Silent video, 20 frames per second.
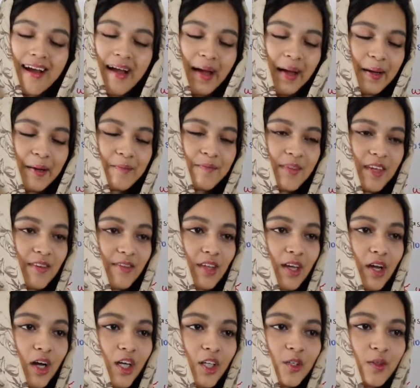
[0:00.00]
If
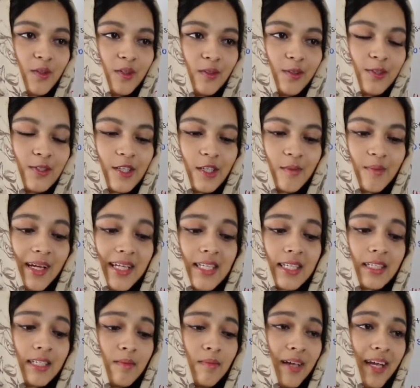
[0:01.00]
they call you a loser, it
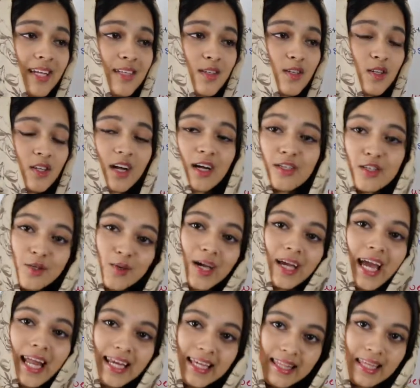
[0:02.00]
basically means you're not
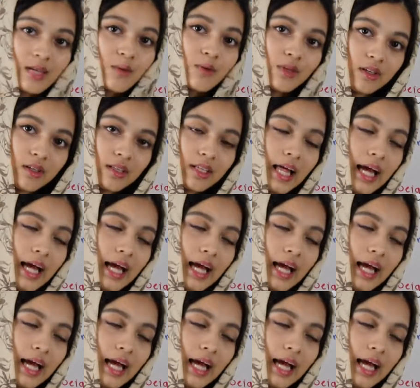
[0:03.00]
doing anything with your